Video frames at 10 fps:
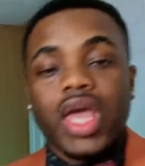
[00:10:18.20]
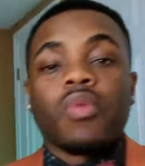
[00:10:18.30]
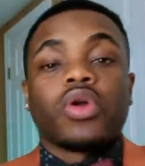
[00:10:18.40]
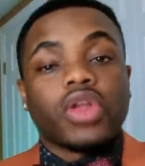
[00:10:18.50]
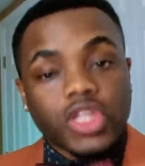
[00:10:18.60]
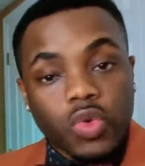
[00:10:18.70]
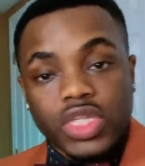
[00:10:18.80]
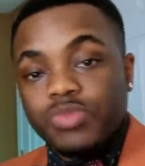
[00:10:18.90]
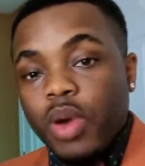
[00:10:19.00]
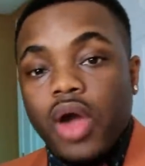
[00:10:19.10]
And what do they do with
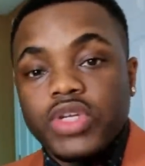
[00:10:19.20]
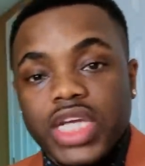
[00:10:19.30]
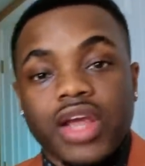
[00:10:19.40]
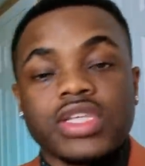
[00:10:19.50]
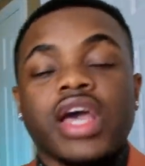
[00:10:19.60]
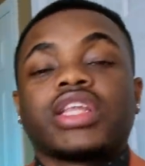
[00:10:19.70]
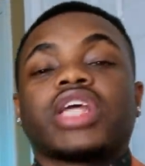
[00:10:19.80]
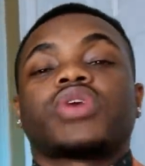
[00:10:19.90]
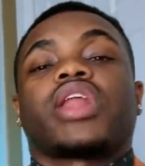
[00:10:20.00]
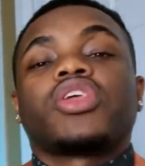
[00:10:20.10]
these borrowed shares?
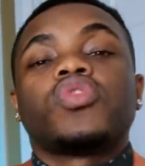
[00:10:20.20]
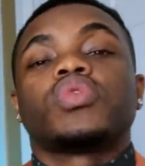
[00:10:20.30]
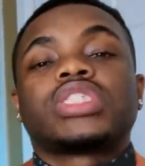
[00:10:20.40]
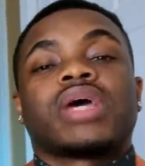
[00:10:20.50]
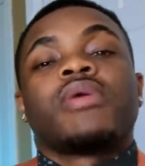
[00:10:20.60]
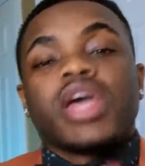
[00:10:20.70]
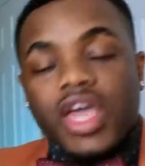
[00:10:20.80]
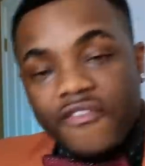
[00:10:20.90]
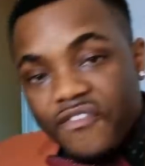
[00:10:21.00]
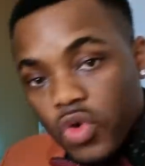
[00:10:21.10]
They try to use them
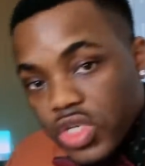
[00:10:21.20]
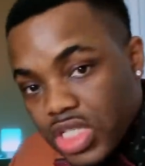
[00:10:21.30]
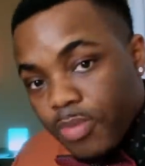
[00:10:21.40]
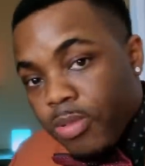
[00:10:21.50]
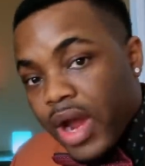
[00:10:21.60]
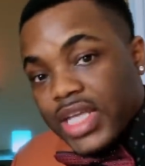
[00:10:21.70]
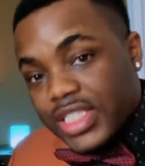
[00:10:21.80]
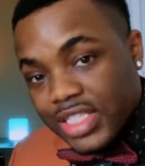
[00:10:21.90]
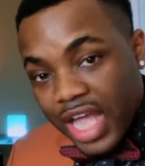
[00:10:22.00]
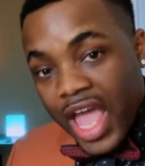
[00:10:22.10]
and force the
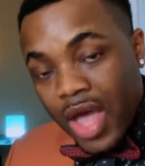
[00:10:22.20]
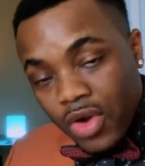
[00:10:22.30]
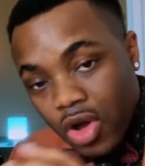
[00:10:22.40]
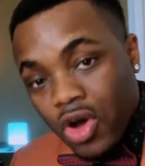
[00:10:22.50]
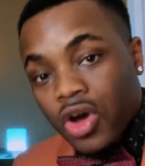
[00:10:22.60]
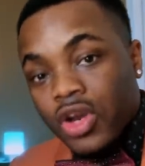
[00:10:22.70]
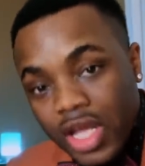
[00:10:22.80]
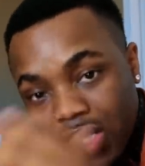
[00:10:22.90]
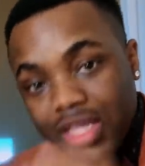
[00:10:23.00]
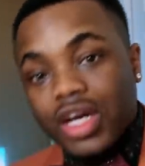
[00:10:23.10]
price down on
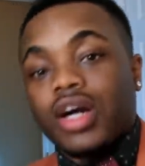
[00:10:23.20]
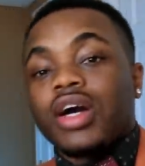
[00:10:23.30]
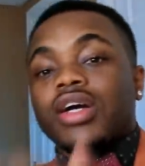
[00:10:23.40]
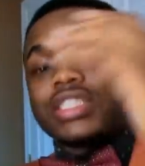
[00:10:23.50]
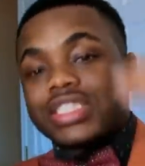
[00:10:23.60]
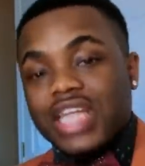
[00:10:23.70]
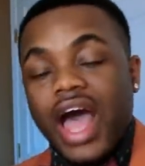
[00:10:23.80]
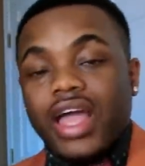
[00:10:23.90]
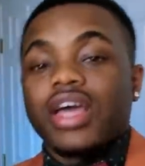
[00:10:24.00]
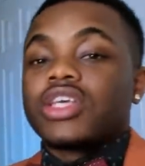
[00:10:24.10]
the
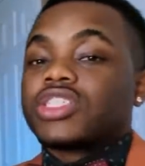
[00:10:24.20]
stock.